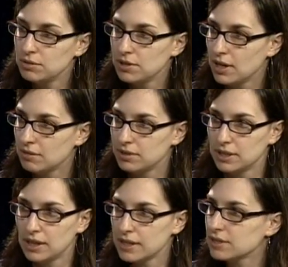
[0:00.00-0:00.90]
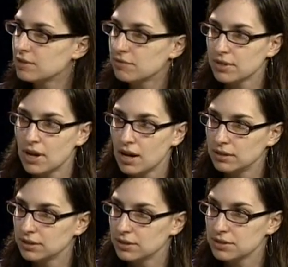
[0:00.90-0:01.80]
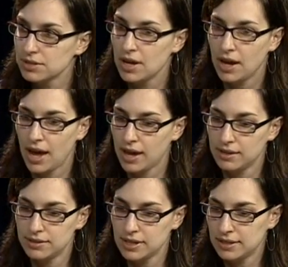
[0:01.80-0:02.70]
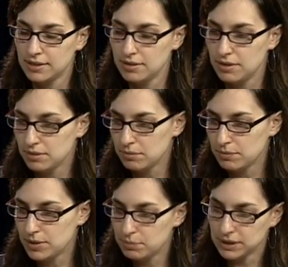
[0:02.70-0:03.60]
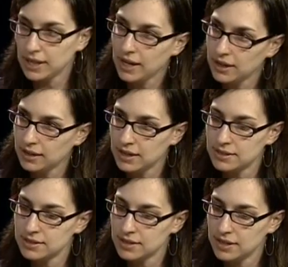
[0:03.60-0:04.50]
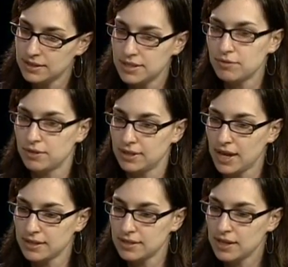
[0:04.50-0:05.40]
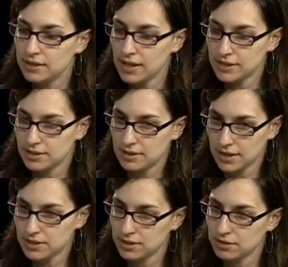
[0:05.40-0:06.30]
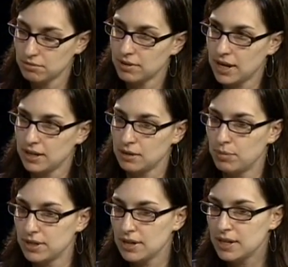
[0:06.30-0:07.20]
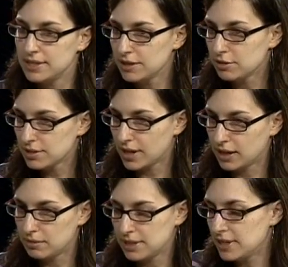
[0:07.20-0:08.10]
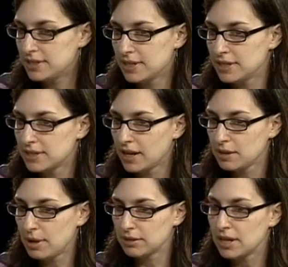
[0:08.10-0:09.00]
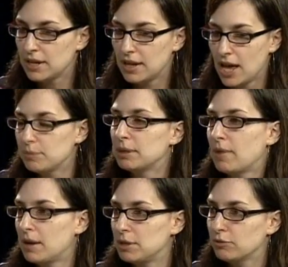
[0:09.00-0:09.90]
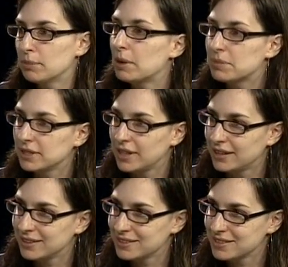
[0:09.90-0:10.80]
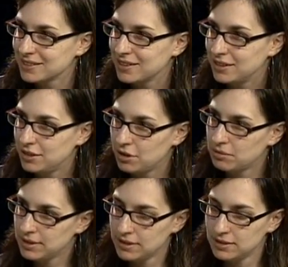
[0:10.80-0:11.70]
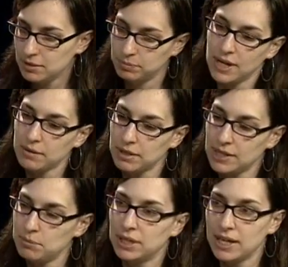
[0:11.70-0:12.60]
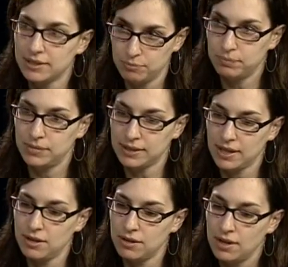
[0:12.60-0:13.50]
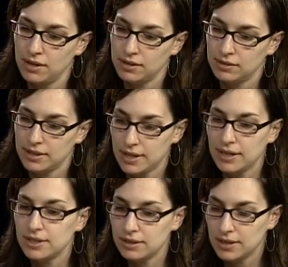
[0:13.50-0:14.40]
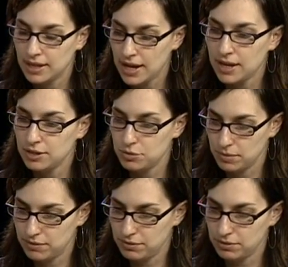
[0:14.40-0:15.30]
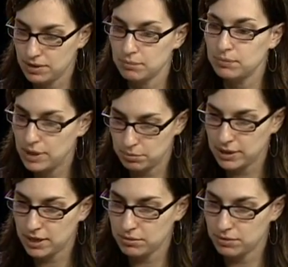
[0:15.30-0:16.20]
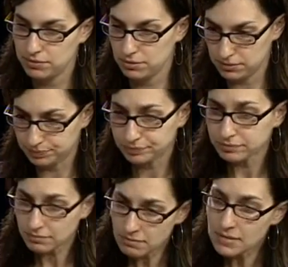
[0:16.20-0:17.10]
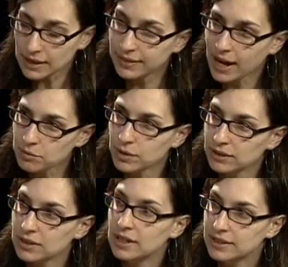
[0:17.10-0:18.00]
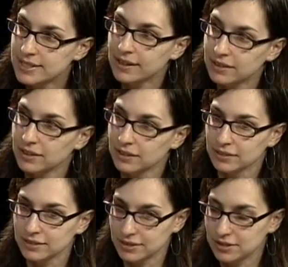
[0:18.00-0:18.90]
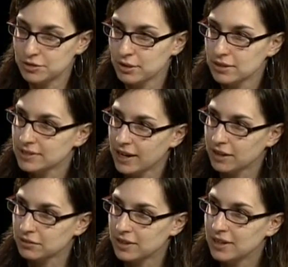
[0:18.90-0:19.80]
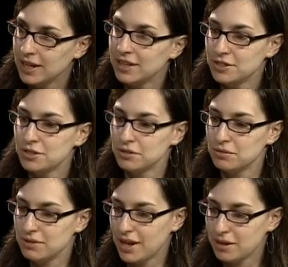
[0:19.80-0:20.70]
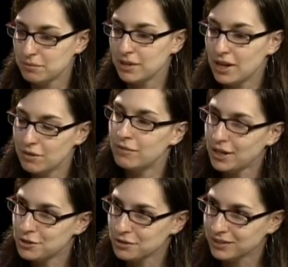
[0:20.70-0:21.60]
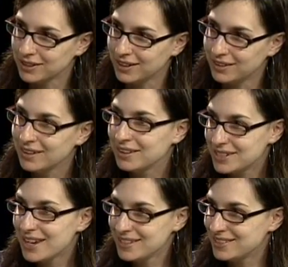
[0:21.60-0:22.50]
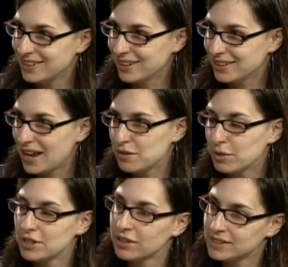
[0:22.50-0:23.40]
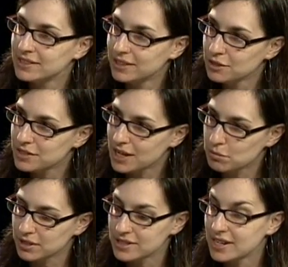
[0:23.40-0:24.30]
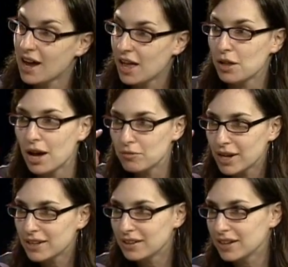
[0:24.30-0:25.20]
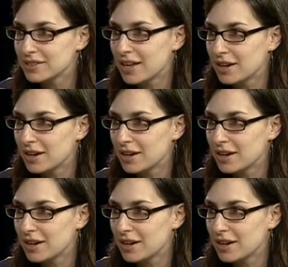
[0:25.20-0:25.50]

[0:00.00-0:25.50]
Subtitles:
beauty of it. Lots of different colors, and the playing is different. That's the creating. But dinner time, it's not about helping mommy rip up the lettuce. The time that they play, that they engage with food and they're playing with the food, that will trickle down into them eventually tasting it. And when they're at the dinner table, they say, oh, I recognize